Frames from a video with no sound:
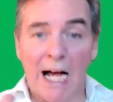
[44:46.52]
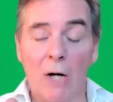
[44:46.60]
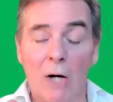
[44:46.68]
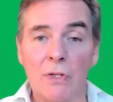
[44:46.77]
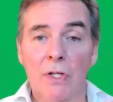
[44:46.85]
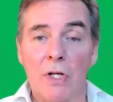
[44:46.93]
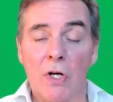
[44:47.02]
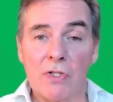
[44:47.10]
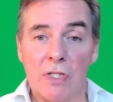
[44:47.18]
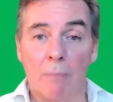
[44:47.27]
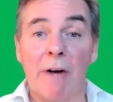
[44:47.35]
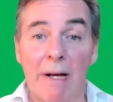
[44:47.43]
out
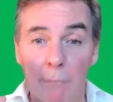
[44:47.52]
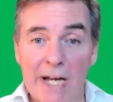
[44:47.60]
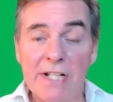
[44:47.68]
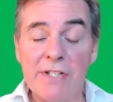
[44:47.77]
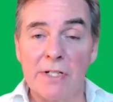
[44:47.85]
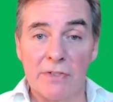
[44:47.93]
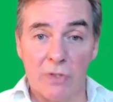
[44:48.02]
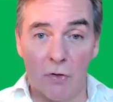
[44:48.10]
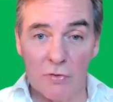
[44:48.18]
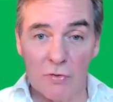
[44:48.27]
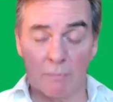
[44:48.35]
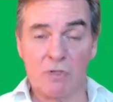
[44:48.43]
some vibrations
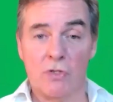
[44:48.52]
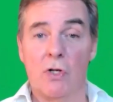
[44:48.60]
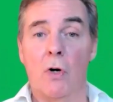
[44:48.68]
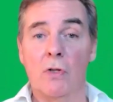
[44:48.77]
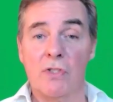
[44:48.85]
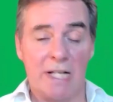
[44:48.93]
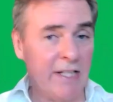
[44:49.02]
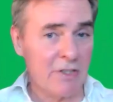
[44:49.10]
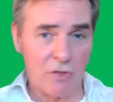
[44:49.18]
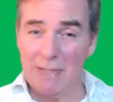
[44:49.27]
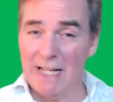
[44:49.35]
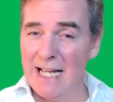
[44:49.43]
or some thoughts and
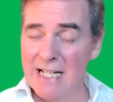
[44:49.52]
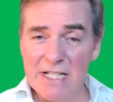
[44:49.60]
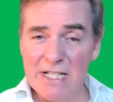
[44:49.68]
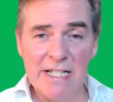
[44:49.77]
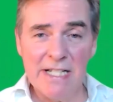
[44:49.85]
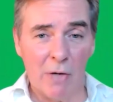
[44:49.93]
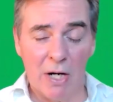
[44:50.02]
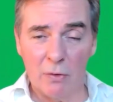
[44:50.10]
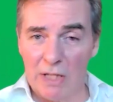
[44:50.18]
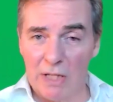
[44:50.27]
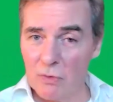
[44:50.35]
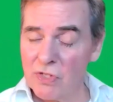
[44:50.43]
some energy
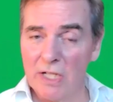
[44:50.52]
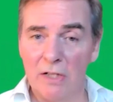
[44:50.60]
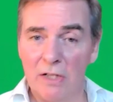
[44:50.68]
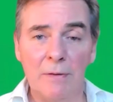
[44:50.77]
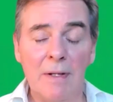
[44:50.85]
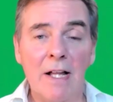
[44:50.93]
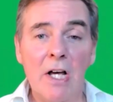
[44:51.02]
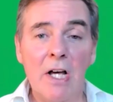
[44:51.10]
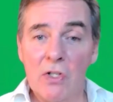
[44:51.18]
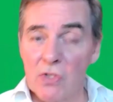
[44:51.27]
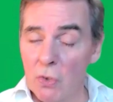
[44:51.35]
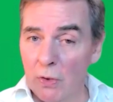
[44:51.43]
around ourselves.
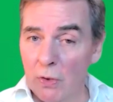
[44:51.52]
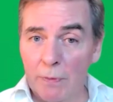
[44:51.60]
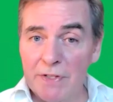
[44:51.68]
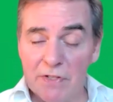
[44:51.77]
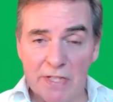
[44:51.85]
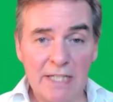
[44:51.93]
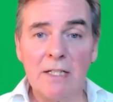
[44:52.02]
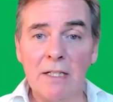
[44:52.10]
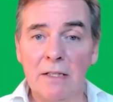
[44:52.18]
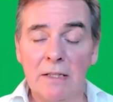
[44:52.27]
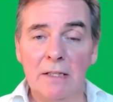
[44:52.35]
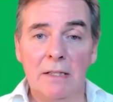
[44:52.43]
So if we
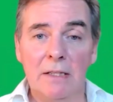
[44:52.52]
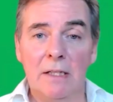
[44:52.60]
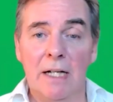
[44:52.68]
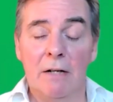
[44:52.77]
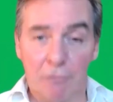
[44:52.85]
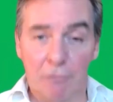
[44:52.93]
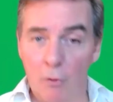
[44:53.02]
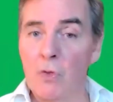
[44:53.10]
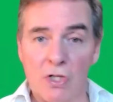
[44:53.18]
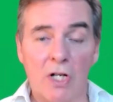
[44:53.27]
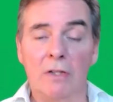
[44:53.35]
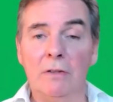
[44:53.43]
think and
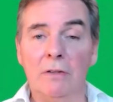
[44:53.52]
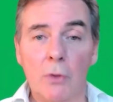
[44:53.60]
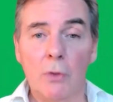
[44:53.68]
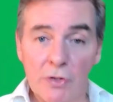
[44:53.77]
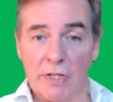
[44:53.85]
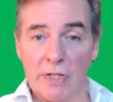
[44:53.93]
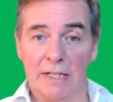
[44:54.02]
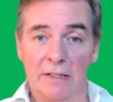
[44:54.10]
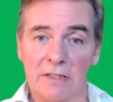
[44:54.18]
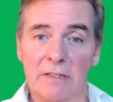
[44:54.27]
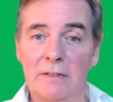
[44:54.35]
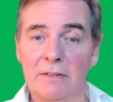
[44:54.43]
focus on good things,